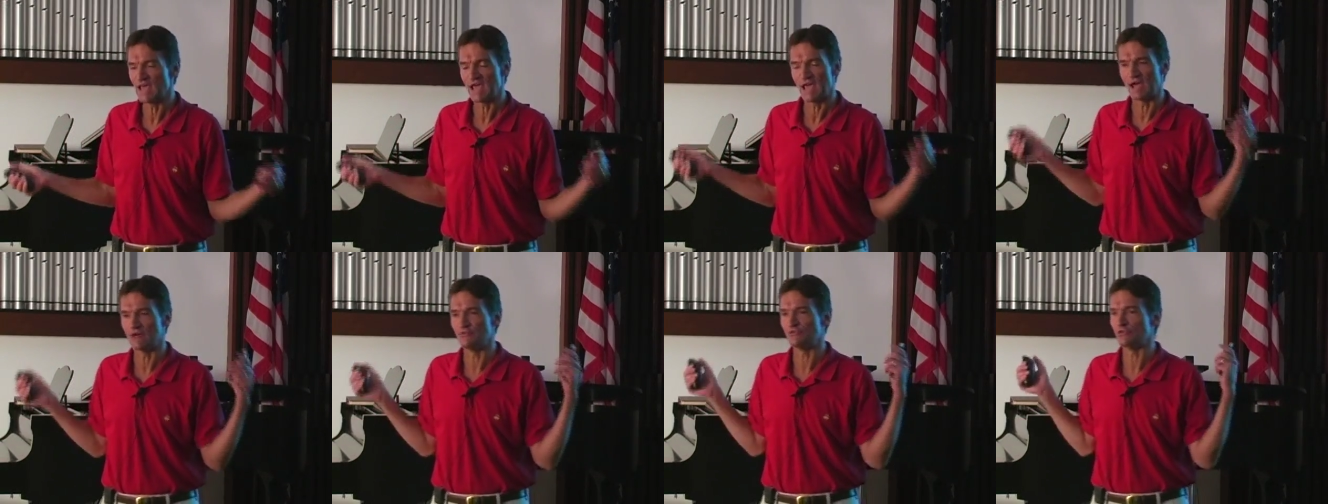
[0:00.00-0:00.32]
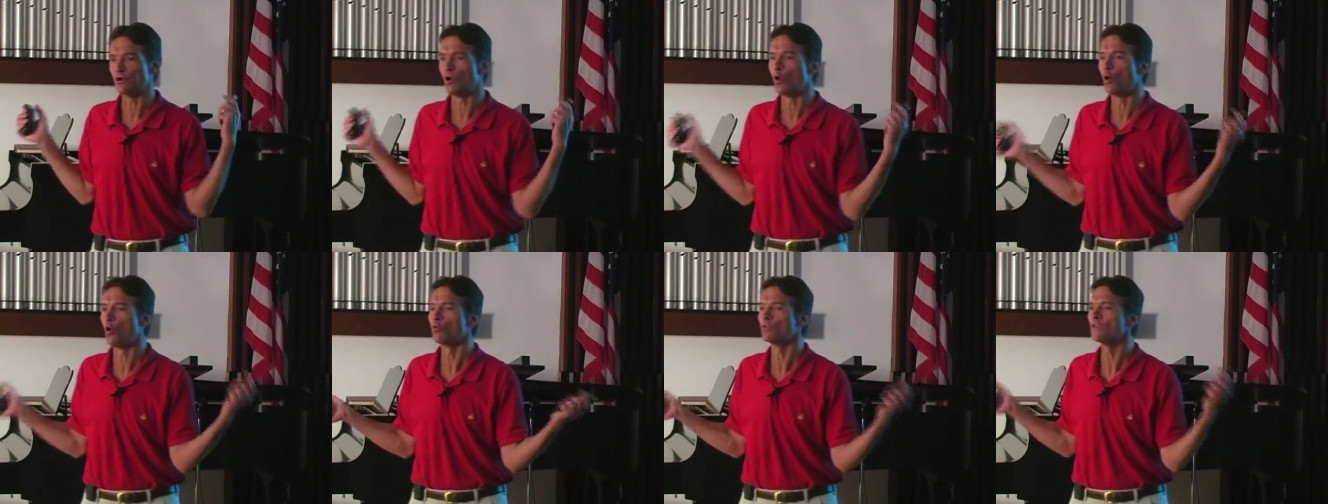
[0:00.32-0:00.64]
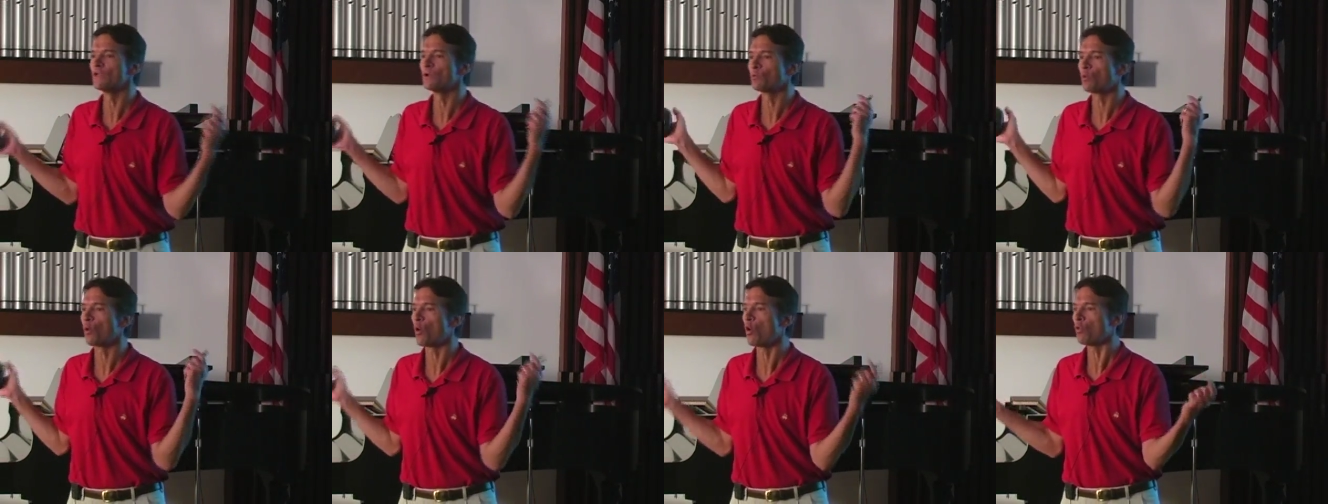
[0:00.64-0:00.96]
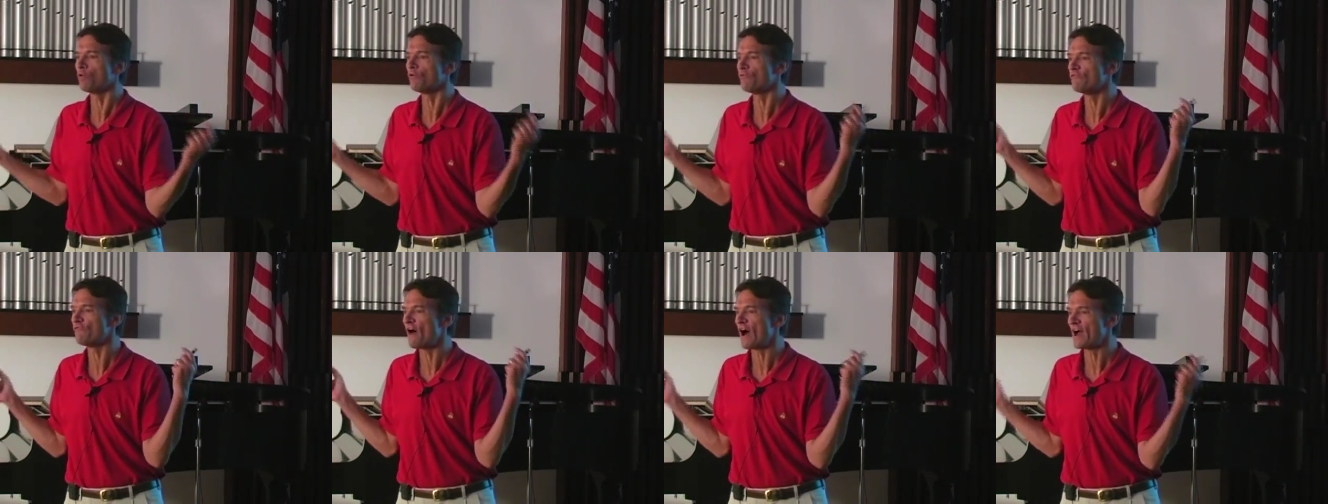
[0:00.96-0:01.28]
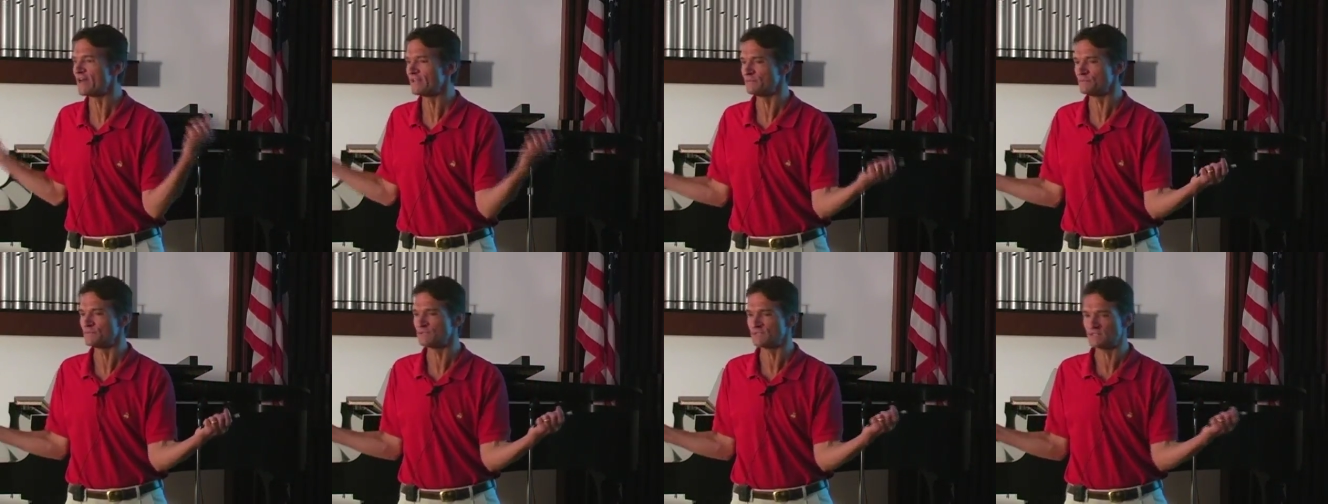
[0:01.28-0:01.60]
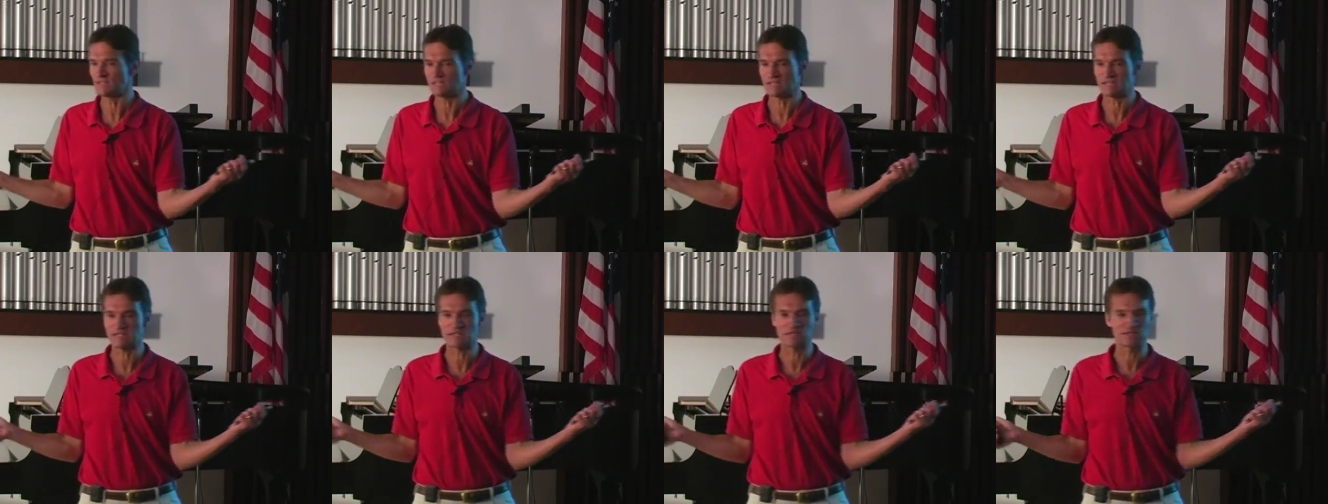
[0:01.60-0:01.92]
And the only role of vitamin
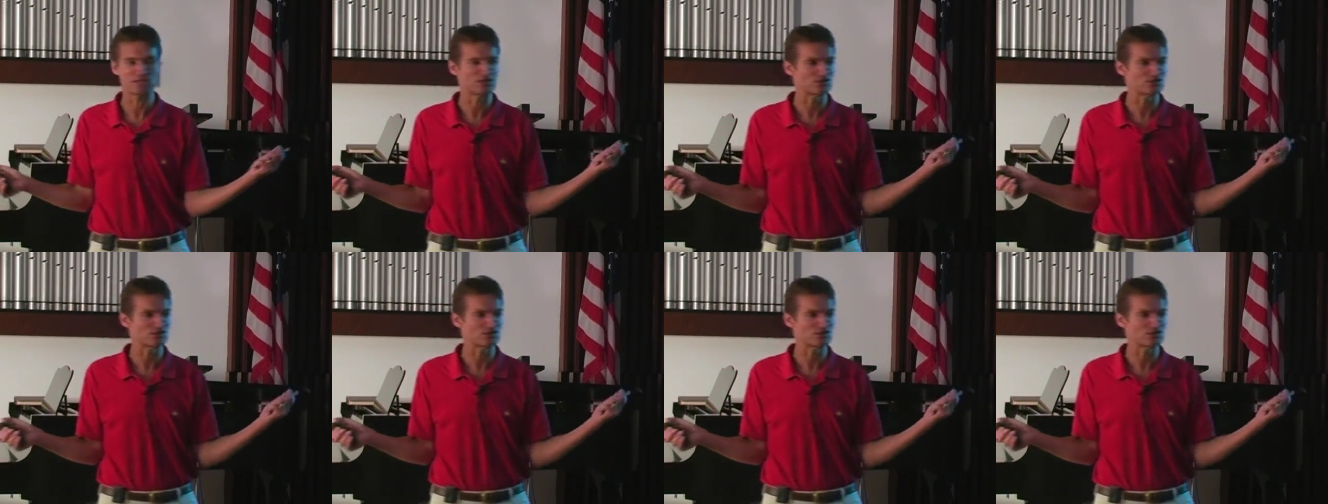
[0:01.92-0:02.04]
D